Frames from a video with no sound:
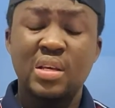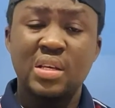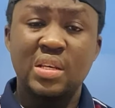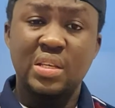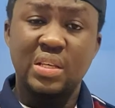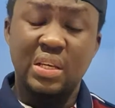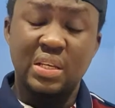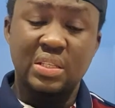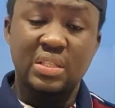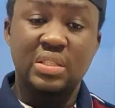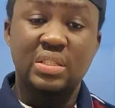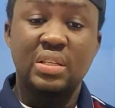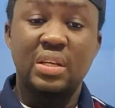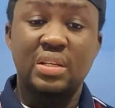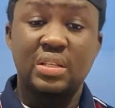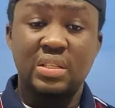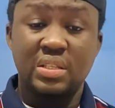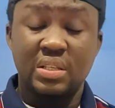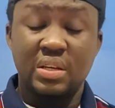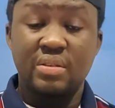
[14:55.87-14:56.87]
Yes, that
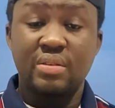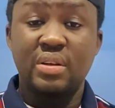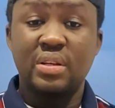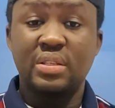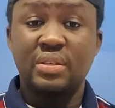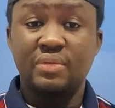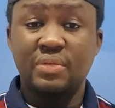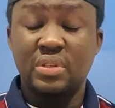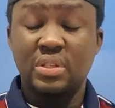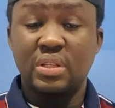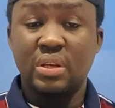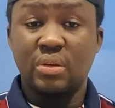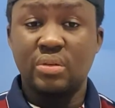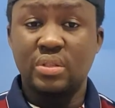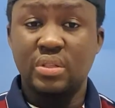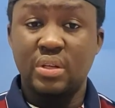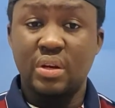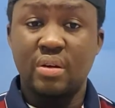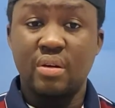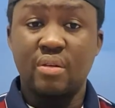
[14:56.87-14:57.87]
is 170,000
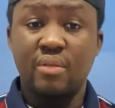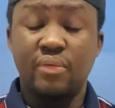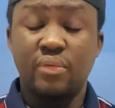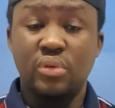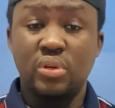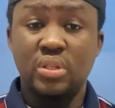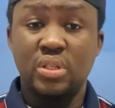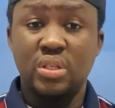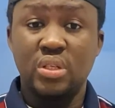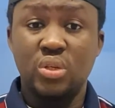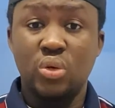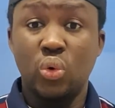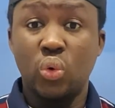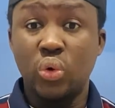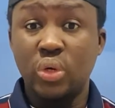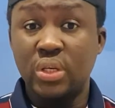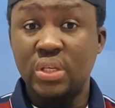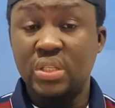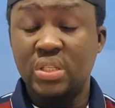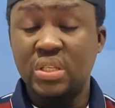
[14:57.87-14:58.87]
Naira for the
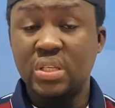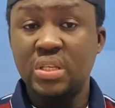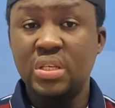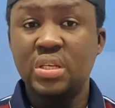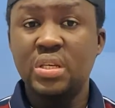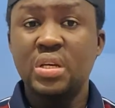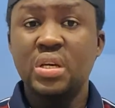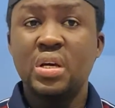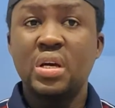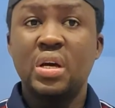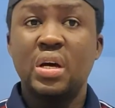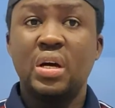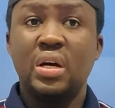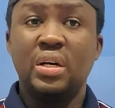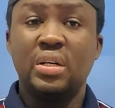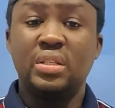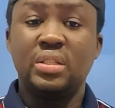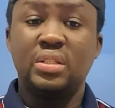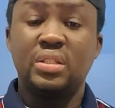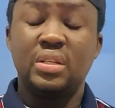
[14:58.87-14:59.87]
OET.
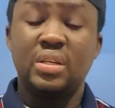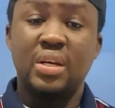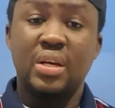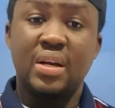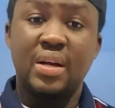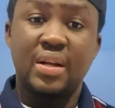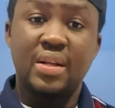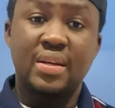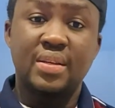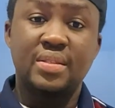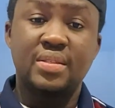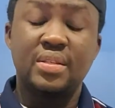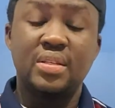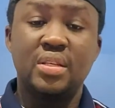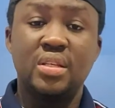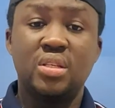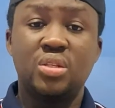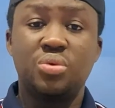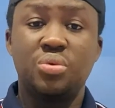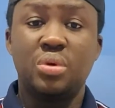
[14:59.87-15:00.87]
And in Ghana
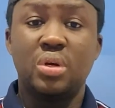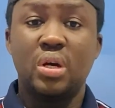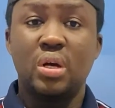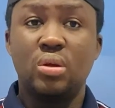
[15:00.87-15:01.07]
cedis, we are